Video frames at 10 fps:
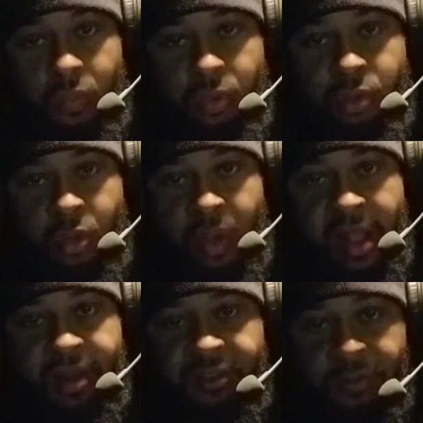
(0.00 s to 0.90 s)
or
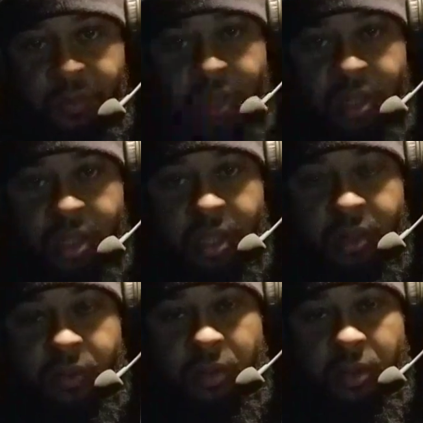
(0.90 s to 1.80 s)
how to speak and